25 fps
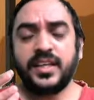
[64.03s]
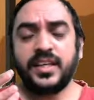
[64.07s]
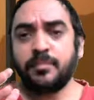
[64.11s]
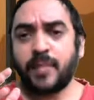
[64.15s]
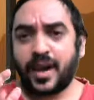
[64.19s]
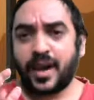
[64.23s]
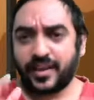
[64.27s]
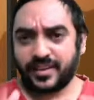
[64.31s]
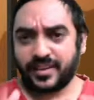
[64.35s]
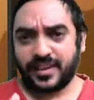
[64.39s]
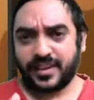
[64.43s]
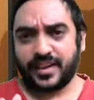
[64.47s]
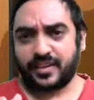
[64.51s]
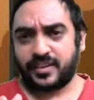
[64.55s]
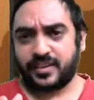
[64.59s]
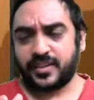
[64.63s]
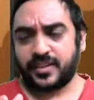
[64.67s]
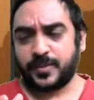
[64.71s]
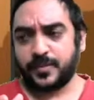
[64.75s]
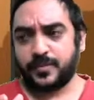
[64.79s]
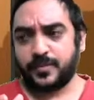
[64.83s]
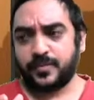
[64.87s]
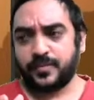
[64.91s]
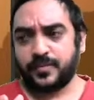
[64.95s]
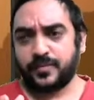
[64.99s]
market,
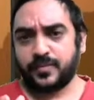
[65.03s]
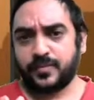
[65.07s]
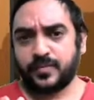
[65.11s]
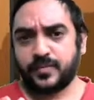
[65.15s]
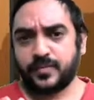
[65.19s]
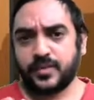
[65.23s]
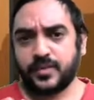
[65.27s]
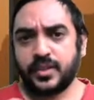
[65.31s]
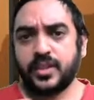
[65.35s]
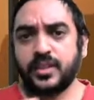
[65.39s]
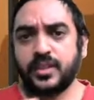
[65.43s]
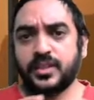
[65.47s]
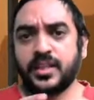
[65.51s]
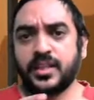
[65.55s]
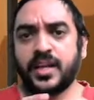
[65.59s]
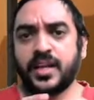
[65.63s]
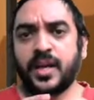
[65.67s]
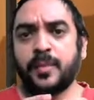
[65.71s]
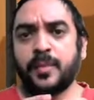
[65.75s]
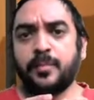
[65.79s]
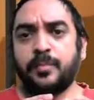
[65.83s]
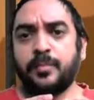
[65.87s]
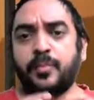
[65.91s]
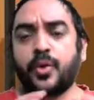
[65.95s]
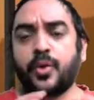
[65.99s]
there
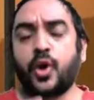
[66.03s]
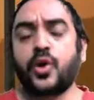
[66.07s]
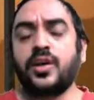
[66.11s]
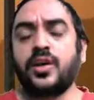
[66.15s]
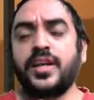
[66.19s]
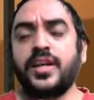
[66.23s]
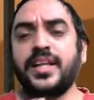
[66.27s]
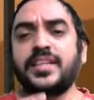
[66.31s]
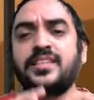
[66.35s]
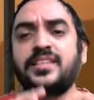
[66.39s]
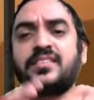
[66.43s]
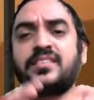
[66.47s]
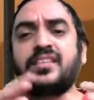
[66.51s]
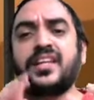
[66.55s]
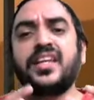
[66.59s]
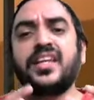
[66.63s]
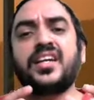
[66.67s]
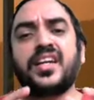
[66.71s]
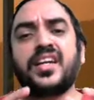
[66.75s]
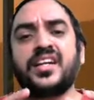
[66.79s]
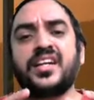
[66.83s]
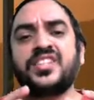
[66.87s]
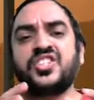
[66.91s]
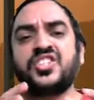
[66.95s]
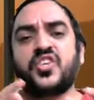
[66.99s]
are broadly 3
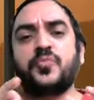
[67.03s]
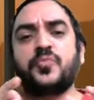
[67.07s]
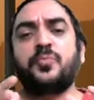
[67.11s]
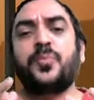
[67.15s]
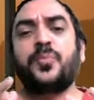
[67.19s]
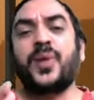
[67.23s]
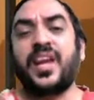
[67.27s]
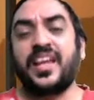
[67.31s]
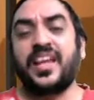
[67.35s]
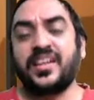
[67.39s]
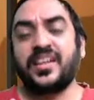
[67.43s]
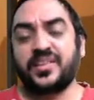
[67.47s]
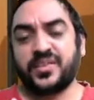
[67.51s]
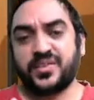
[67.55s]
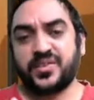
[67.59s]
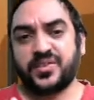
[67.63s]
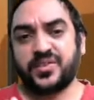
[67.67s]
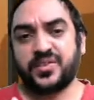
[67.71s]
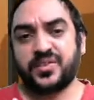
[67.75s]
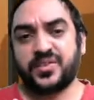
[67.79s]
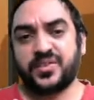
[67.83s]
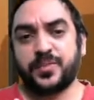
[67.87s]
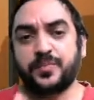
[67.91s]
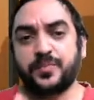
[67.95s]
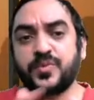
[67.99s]
kinds of
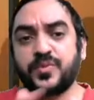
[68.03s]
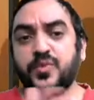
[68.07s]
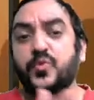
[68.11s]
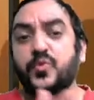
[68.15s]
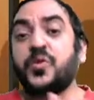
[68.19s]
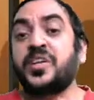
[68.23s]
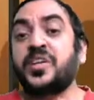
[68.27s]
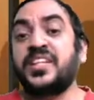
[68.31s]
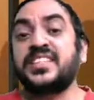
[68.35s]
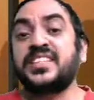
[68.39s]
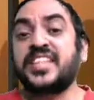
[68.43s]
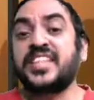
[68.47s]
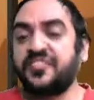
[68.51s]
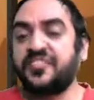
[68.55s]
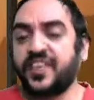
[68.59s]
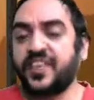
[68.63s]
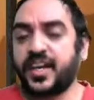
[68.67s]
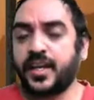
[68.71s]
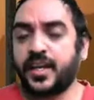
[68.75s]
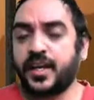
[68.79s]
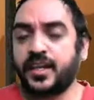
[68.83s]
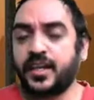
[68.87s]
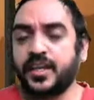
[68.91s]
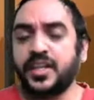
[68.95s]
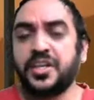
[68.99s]
players. One is
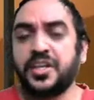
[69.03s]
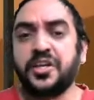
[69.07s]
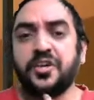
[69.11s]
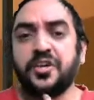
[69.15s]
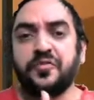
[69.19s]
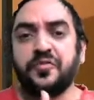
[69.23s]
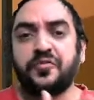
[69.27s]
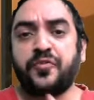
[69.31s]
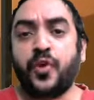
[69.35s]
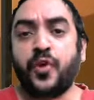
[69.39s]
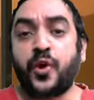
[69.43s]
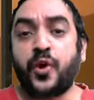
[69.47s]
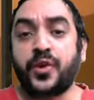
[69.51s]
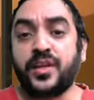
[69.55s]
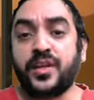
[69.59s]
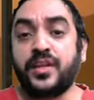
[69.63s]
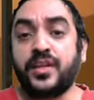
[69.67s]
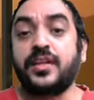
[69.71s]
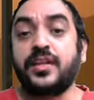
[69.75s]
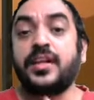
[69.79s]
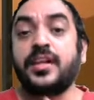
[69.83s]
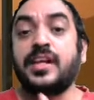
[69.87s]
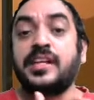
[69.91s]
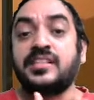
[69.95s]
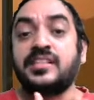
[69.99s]
FII,
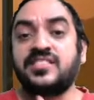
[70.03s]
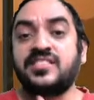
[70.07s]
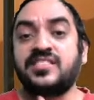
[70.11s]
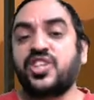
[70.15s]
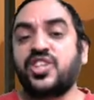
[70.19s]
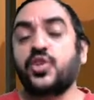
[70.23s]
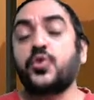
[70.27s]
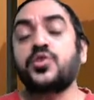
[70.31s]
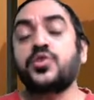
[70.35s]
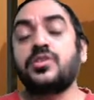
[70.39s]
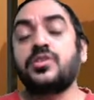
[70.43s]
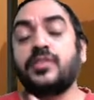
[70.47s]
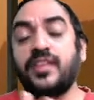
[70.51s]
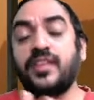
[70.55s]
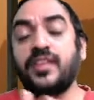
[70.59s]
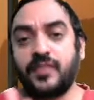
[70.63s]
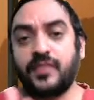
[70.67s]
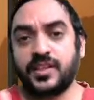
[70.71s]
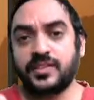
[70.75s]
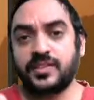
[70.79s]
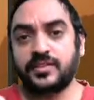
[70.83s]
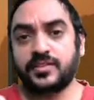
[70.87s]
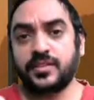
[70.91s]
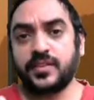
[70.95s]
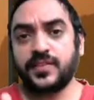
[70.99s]
foreign institutional
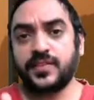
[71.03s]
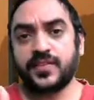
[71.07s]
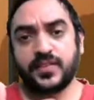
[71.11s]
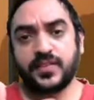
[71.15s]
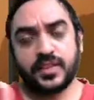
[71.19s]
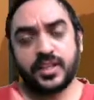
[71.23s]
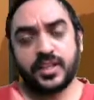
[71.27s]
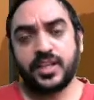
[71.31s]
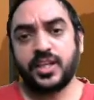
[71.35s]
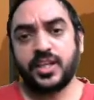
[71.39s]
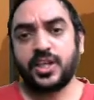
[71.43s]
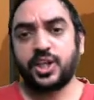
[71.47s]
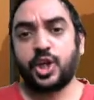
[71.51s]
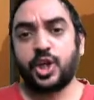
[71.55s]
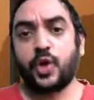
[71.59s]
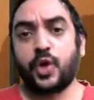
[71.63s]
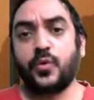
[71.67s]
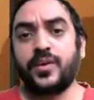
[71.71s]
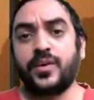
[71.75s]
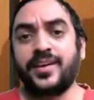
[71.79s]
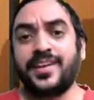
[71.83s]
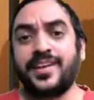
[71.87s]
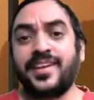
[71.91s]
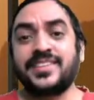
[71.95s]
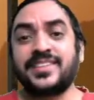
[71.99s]
investors.
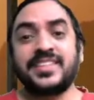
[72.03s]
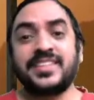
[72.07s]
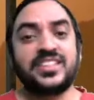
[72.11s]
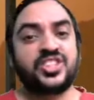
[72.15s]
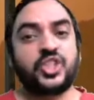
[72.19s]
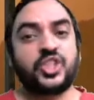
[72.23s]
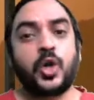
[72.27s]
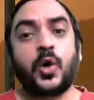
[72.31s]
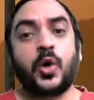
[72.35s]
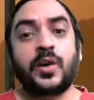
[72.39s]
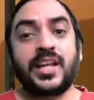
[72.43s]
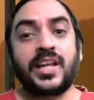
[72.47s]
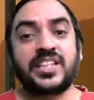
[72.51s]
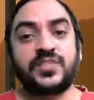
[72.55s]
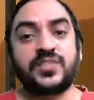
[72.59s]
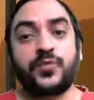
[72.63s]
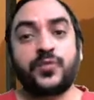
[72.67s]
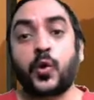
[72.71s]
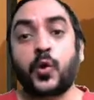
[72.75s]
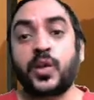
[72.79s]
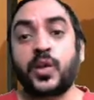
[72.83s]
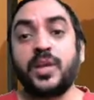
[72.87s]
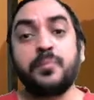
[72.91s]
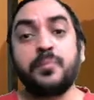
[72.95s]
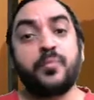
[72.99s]
Nowadays, it's called as
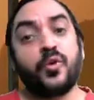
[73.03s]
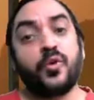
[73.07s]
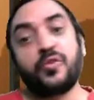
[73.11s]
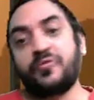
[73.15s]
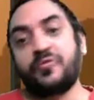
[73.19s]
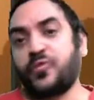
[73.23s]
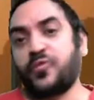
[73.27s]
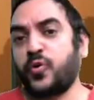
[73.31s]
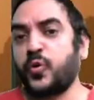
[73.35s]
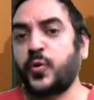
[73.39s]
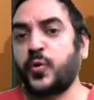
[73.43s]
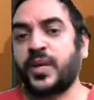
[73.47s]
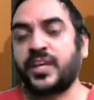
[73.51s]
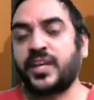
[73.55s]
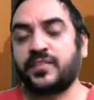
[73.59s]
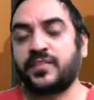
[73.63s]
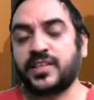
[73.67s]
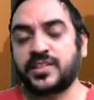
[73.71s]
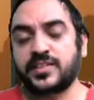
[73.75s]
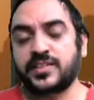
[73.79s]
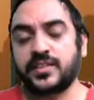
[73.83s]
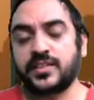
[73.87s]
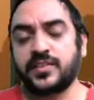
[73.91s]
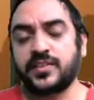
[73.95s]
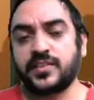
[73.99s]
foreign portfolio
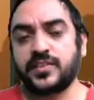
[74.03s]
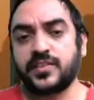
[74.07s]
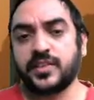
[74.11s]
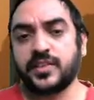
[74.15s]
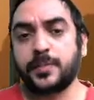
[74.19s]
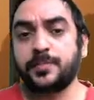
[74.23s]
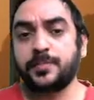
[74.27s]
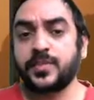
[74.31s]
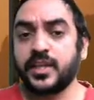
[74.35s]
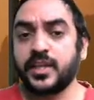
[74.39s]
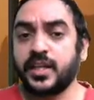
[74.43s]
investors.